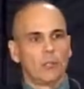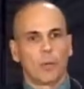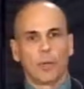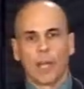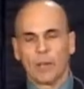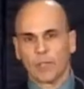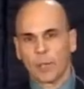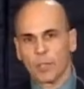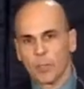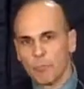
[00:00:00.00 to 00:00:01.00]
But we have
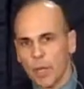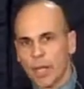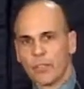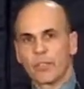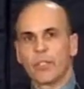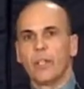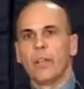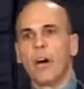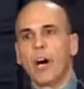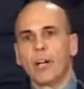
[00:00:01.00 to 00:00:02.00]
some of the best
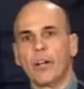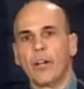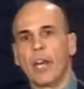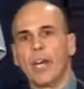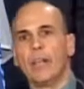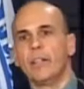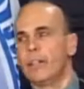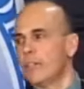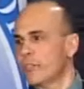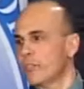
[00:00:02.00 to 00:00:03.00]
hunter ed
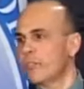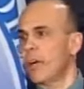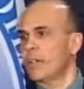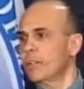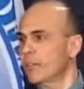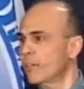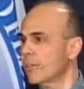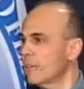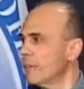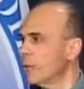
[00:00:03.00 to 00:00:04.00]

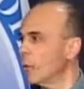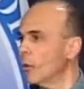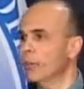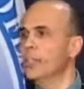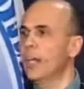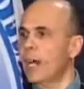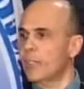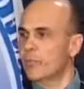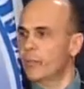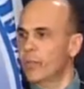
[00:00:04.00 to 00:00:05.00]
instructors the world could
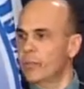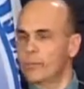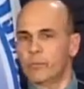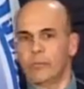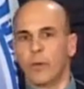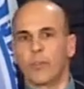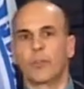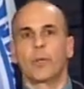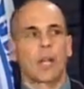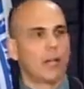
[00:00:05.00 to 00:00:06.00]
ask for. Over
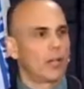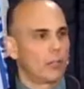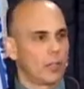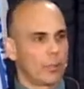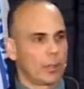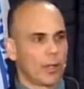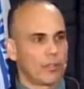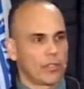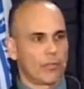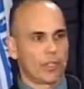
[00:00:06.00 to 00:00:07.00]
300 of them in the
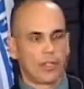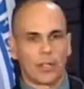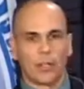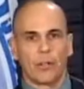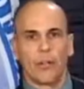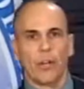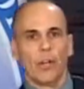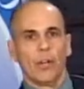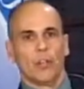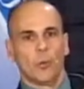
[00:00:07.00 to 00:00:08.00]
province of Ontario.
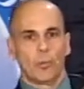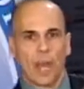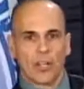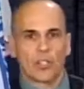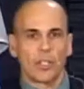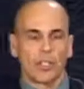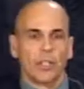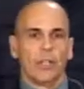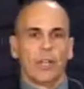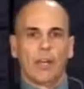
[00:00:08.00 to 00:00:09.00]
They're passionate
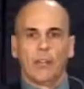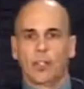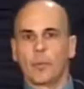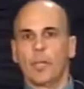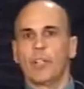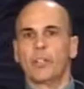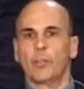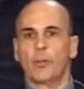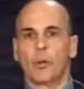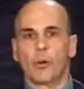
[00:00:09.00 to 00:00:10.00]
and they're committed to
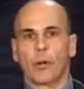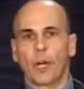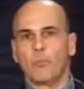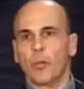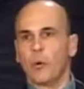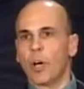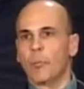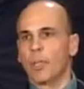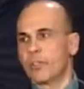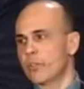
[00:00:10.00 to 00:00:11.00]
the program. They
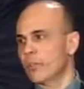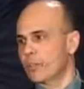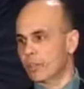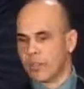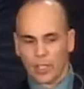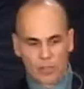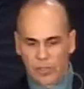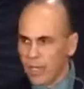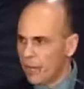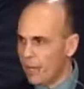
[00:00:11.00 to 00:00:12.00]
want to make sure it
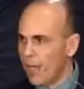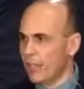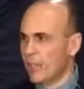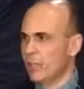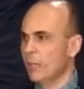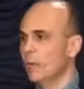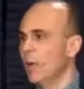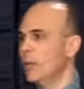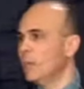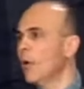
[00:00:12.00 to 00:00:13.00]
succeeds. That's
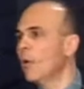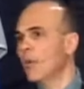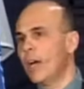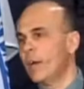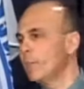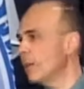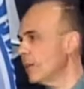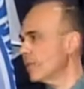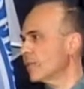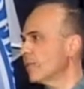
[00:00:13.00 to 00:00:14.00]
why the program
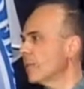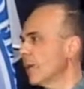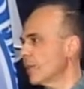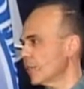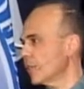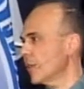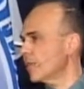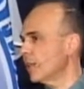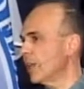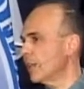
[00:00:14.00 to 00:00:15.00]
is as
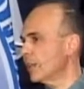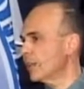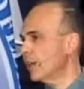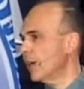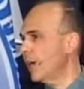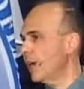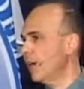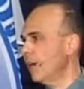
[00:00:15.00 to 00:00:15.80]
successful as it is today.